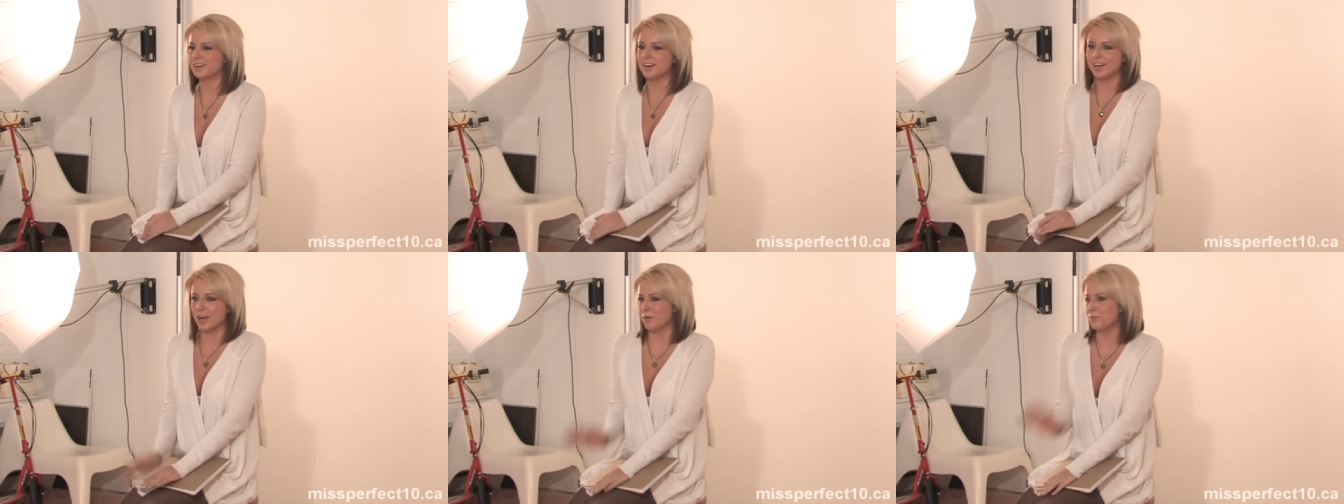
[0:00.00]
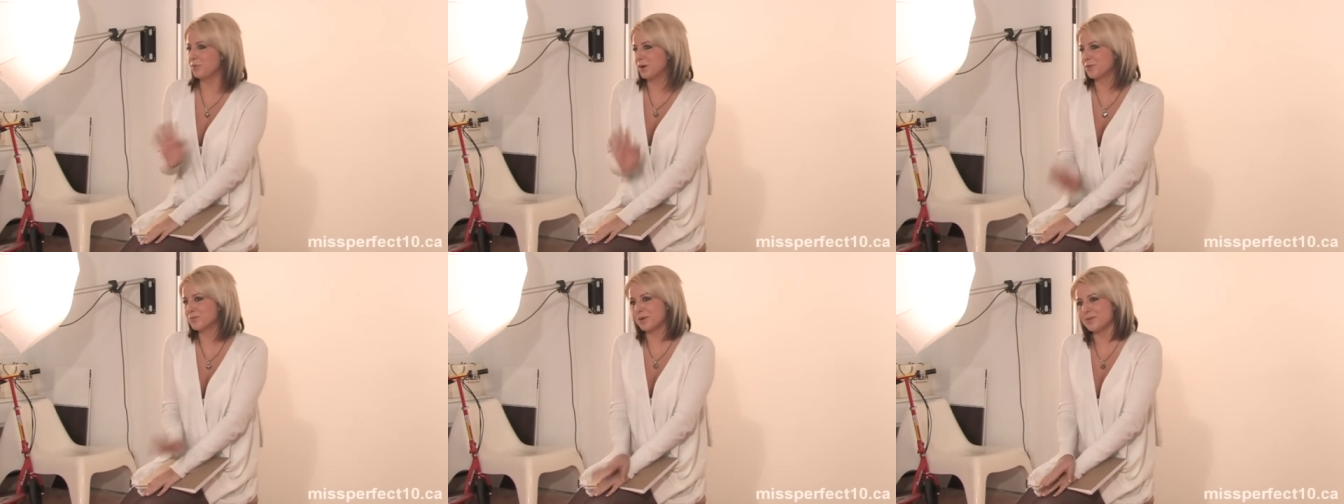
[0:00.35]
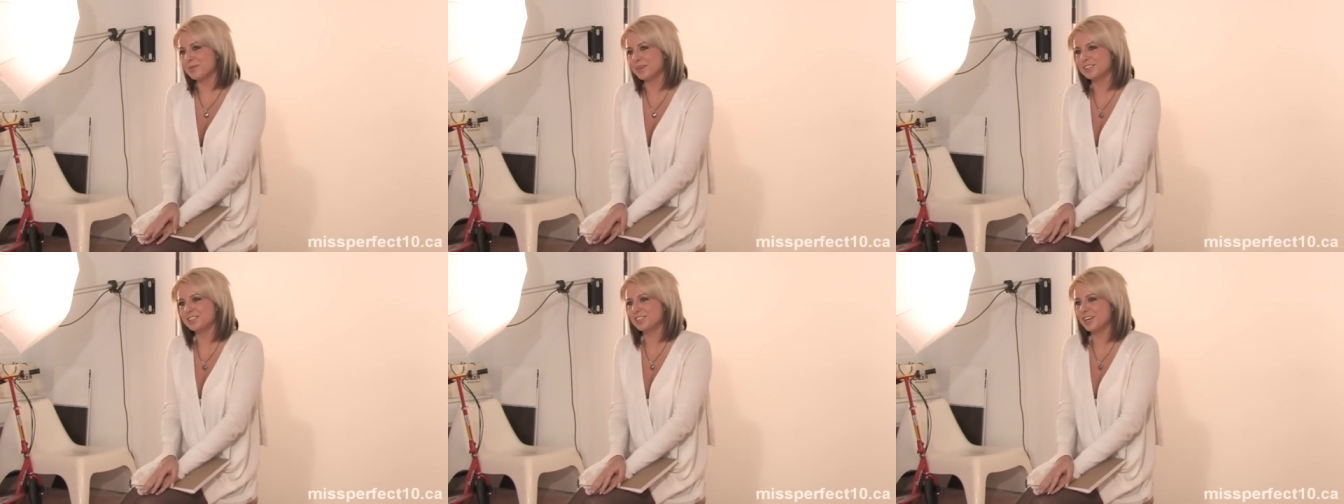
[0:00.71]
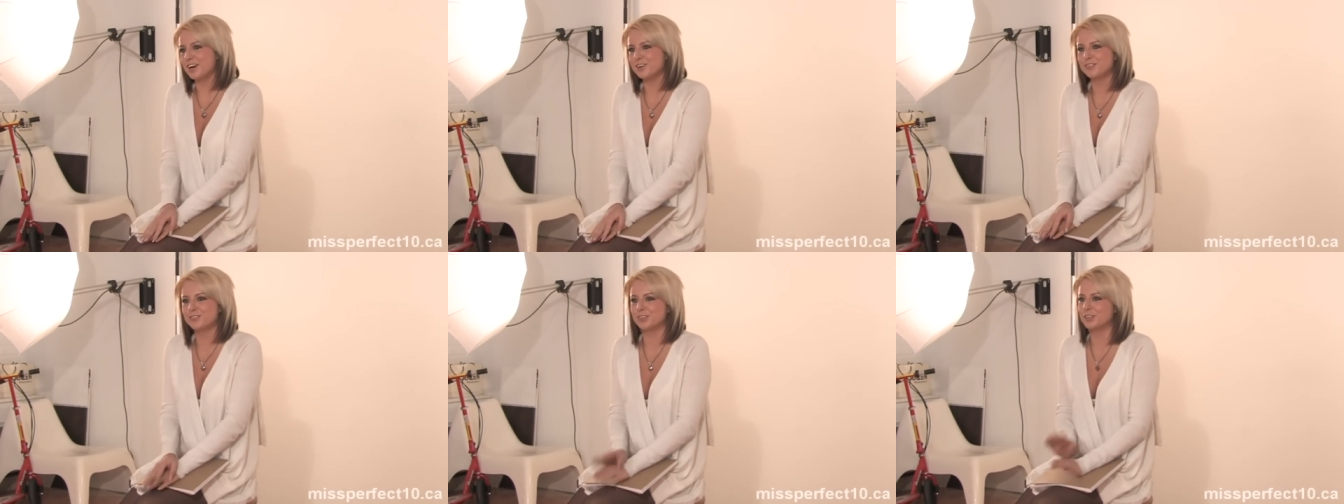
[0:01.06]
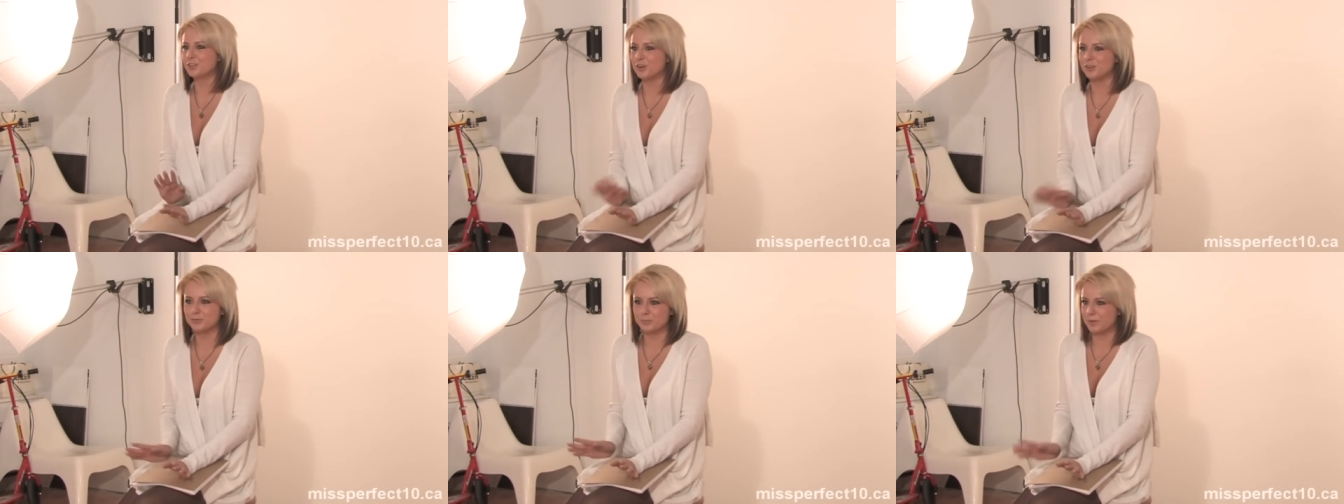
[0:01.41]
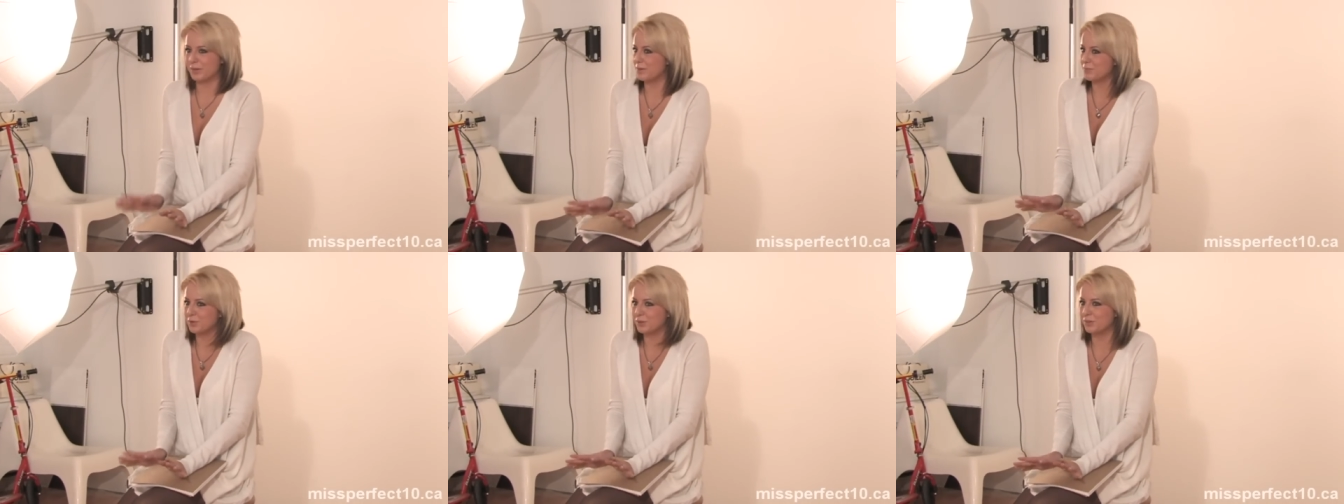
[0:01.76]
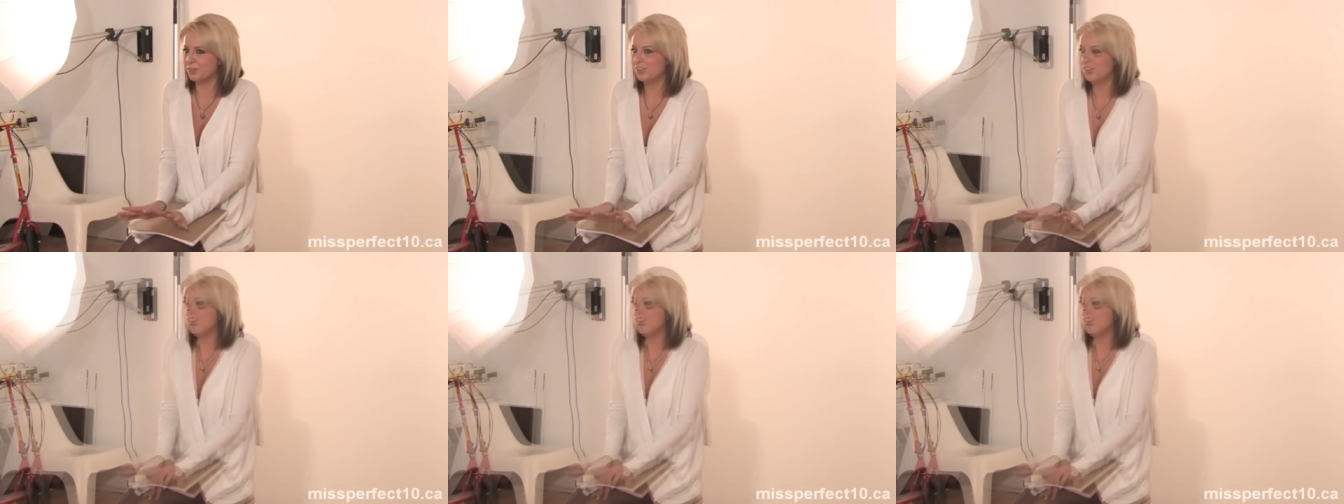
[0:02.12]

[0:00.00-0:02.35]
I hate being by myself. I love people.